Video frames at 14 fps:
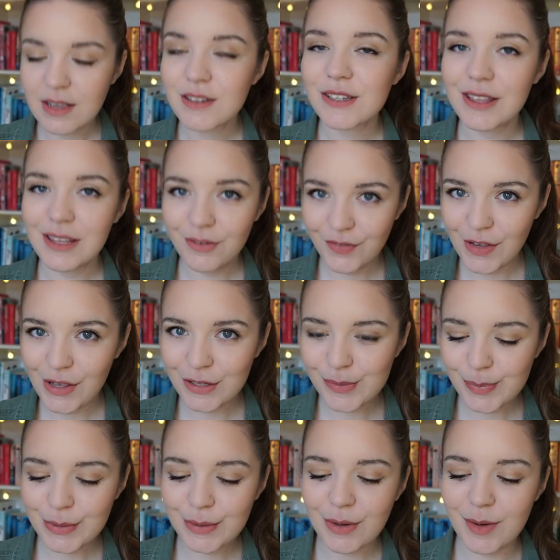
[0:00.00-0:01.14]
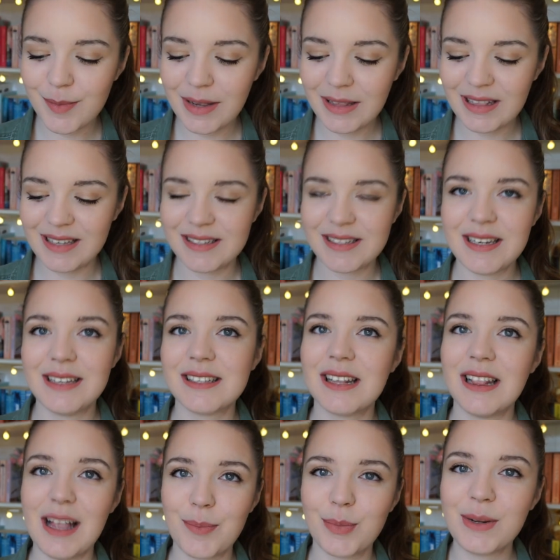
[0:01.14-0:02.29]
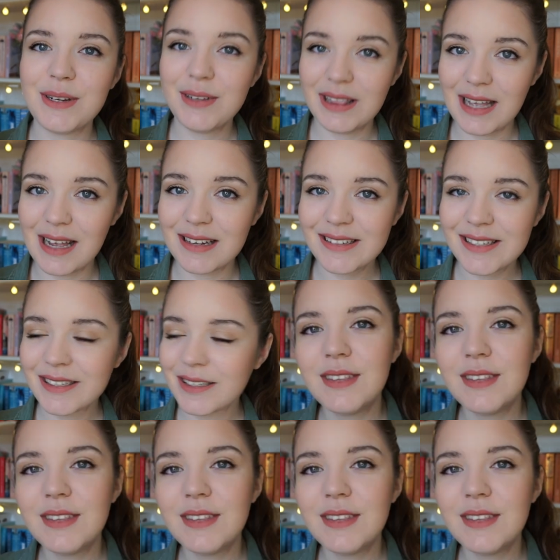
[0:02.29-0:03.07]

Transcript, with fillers: So the first book on my list is Clap When You Land.